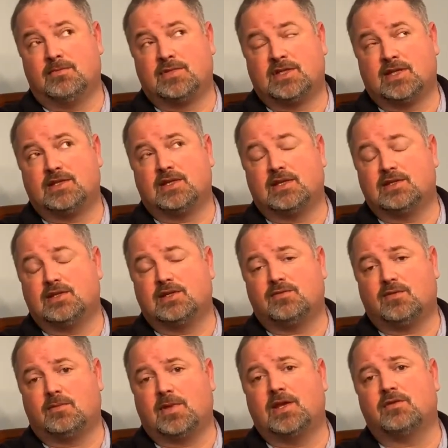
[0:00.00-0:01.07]
6 inches
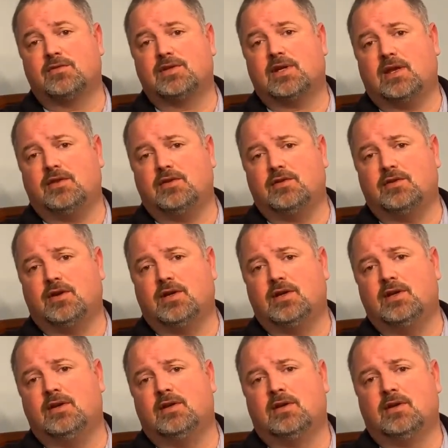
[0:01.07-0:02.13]
from either side of the hood,